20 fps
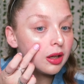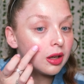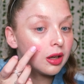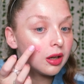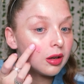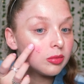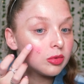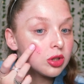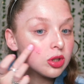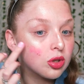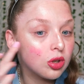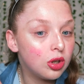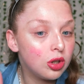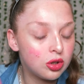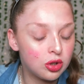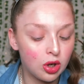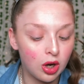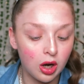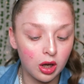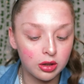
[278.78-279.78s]
I'm just going to
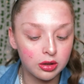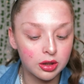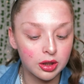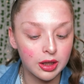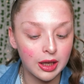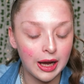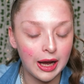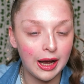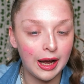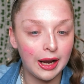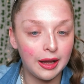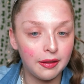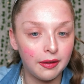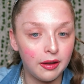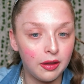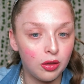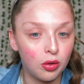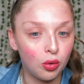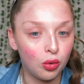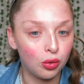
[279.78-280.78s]
do it under the
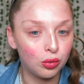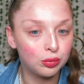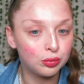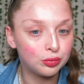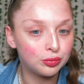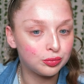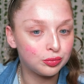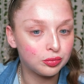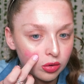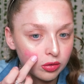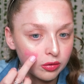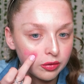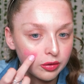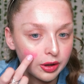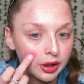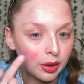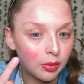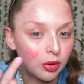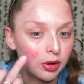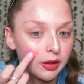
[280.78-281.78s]
highlight though.
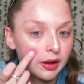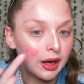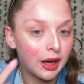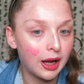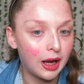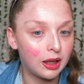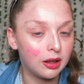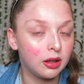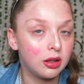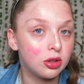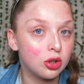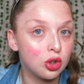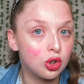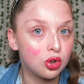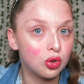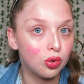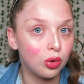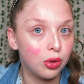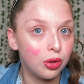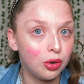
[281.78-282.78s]
Hopefully I want that highlight to
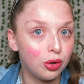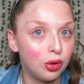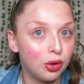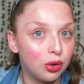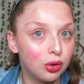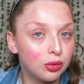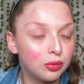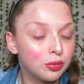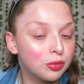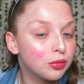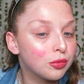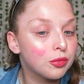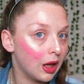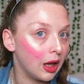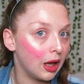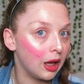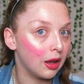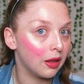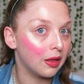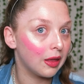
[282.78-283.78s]
show through.
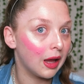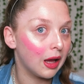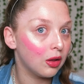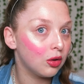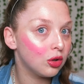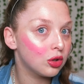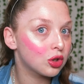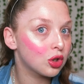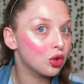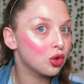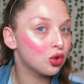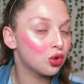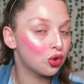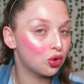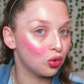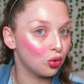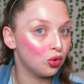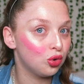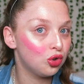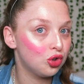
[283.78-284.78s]
Okay, that looks
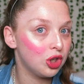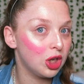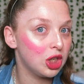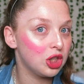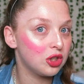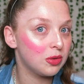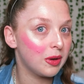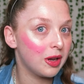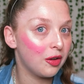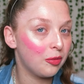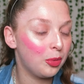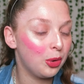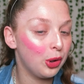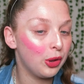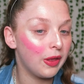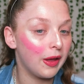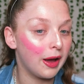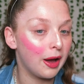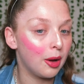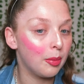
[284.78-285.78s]
so strange the way I put
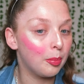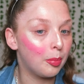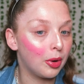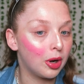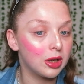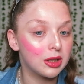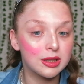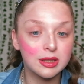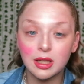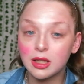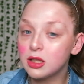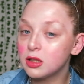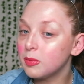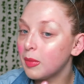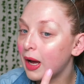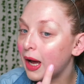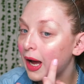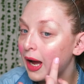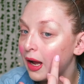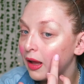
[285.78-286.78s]
that, but since my
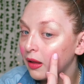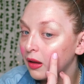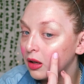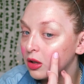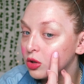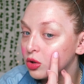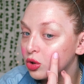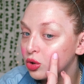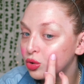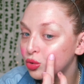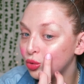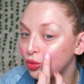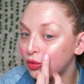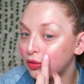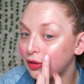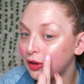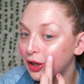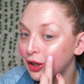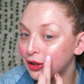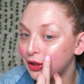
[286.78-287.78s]
highlight is so
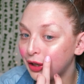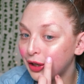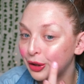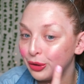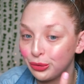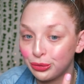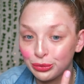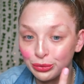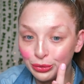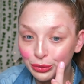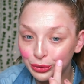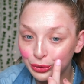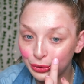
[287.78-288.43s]
far down,